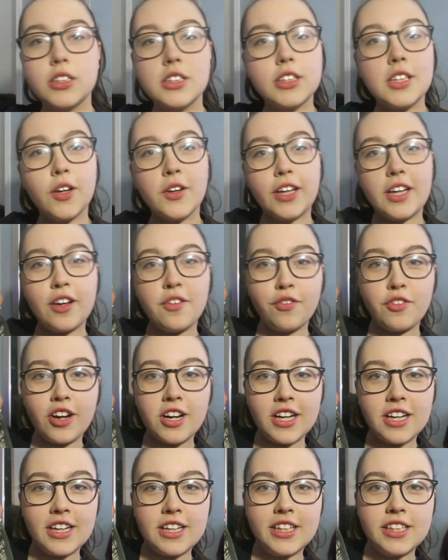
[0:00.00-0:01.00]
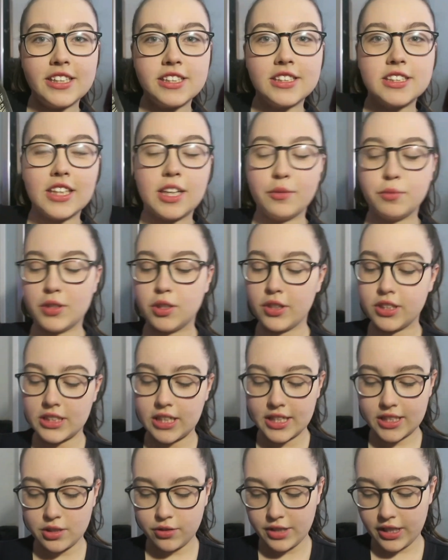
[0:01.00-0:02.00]
Tokyo fries. I'm so
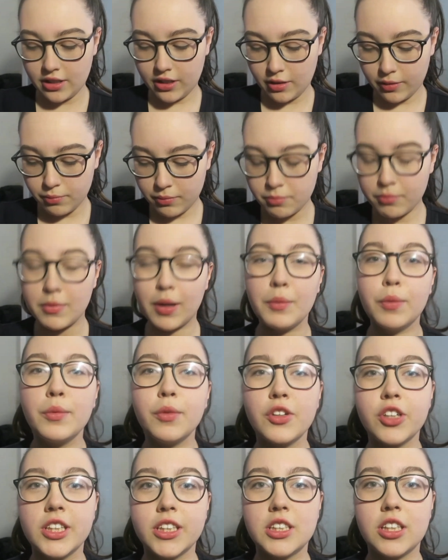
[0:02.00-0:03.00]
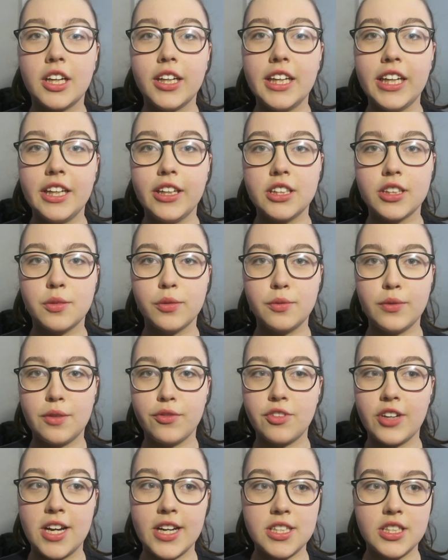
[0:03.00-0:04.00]
excited to eat them. My mum already started eating some of my
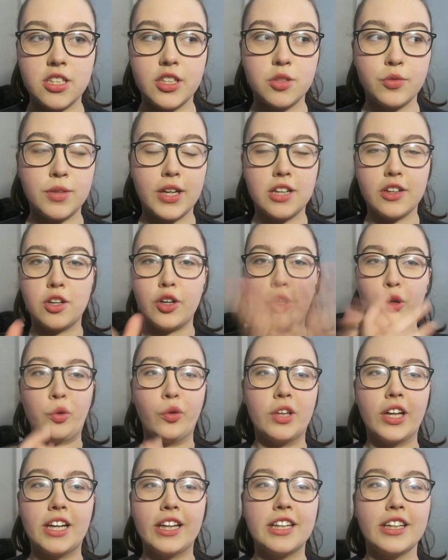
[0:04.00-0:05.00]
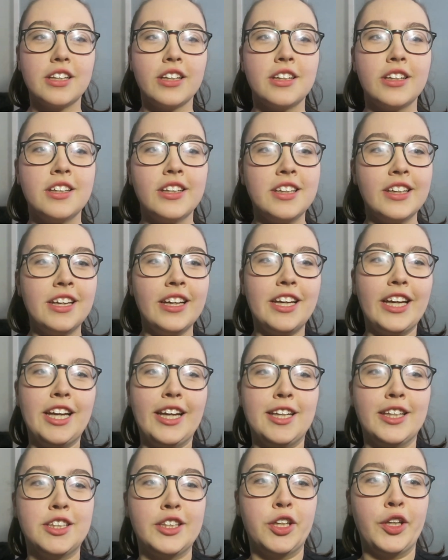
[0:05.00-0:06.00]
fries because we had a whole like
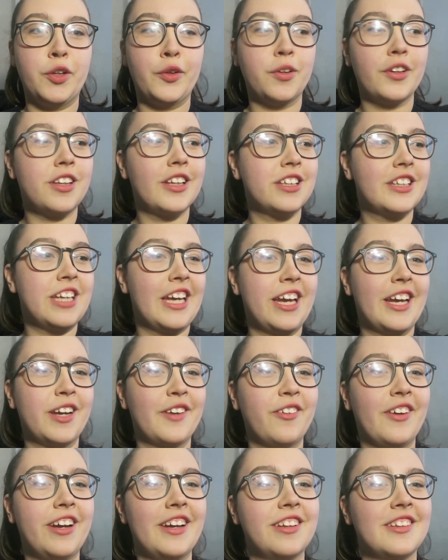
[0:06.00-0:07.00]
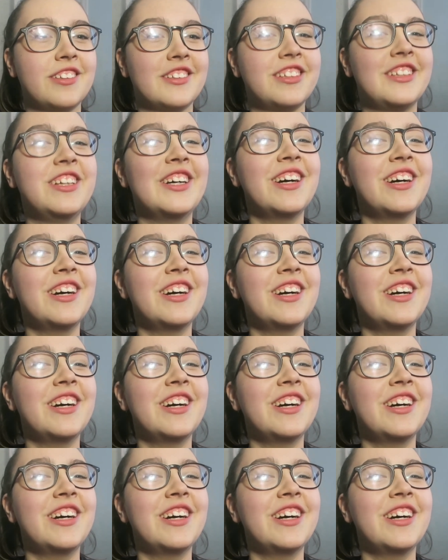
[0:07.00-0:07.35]
issue with the takeaways.